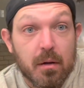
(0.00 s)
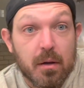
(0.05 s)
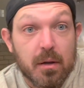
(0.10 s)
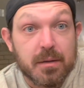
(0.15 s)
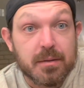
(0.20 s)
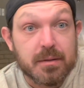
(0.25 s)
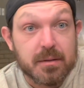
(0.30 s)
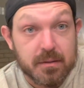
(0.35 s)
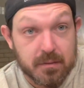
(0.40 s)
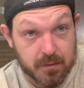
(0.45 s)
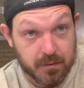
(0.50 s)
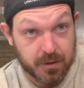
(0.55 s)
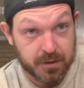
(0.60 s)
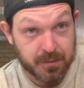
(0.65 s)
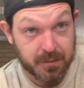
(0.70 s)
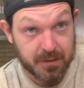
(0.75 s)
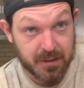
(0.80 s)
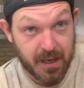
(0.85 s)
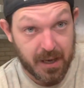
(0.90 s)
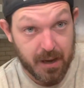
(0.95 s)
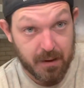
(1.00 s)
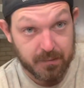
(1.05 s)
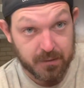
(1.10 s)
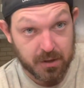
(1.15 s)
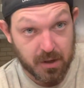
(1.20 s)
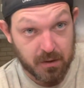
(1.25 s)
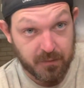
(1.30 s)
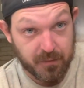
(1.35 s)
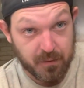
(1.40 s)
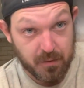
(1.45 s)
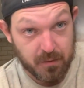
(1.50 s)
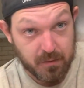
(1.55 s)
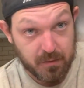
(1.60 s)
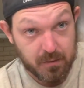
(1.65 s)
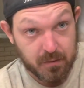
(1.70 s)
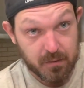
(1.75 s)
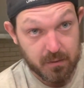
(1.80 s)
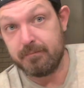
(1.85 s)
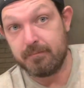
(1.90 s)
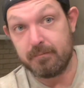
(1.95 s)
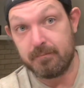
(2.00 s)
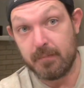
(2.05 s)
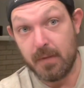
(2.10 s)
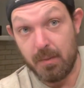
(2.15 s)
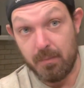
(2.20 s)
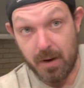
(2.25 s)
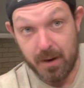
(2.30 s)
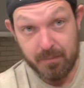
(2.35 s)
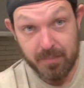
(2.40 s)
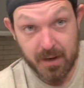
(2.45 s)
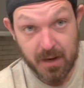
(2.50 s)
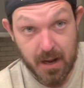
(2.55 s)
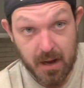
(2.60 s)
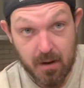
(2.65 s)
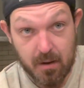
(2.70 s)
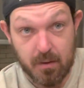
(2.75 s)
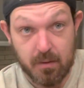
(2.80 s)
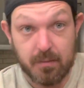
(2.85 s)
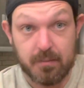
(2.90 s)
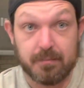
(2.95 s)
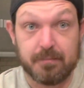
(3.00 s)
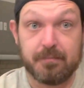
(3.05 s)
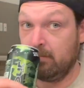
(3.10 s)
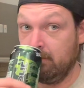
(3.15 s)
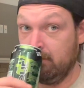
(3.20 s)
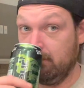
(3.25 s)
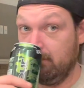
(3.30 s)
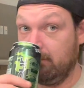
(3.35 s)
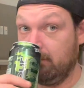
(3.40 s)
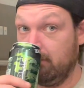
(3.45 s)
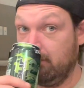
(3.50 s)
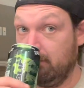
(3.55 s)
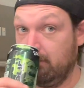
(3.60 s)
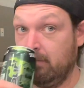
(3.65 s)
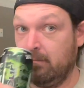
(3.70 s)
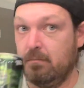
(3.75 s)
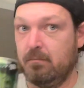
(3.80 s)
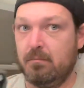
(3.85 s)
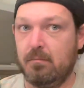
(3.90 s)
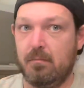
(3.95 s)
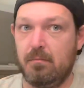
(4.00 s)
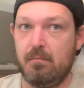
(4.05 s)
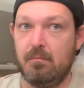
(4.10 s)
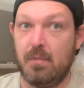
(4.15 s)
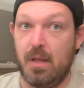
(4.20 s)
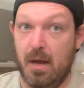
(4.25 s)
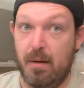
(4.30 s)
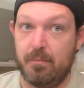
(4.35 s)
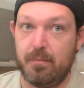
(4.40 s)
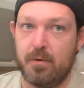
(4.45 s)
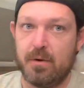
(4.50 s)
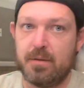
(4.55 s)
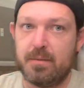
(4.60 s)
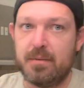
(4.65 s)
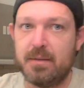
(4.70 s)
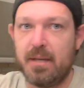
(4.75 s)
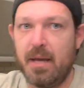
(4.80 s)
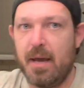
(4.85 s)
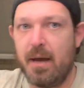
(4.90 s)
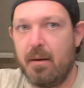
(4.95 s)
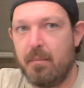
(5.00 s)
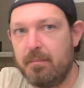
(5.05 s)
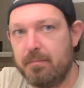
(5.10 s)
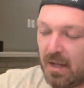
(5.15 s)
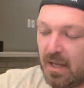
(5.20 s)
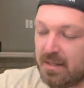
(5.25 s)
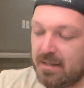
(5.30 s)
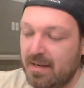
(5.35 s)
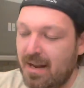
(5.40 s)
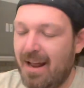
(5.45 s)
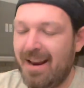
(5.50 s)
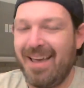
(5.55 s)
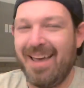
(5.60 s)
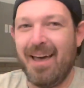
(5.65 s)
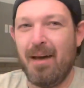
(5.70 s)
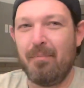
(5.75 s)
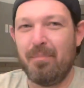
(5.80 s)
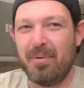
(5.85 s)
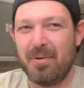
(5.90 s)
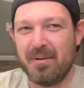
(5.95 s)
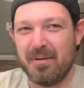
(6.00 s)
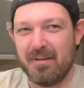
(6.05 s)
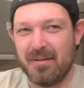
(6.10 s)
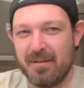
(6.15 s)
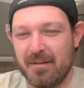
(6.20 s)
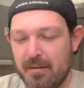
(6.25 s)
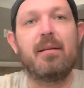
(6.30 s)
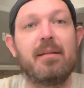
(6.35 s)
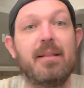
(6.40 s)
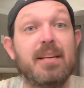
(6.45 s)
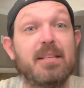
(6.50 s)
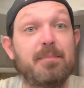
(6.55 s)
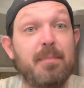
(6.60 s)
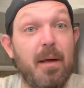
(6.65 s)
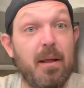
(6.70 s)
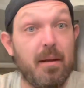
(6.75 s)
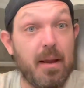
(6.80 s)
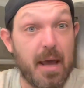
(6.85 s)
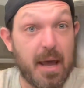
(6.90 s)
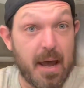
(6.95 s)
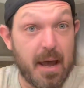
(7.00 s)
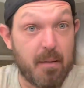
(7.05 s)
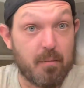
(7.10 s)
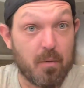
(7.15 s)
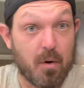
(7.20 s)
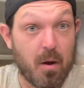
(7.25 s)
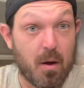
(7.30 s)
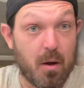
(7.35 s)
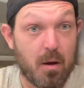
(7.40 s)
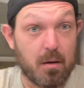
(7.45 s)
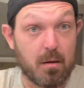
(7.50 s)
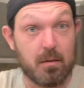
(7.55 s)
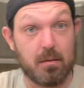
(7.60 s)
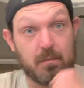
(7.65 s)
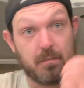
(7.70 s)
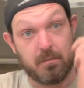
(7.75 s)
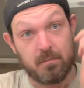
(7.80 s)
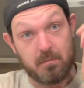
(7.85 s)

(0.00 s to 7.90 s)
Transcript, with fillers: Is Christmas ham junk food? It might be now. Yep, Christmas ham. It's not hemp. They spelled ham wrong.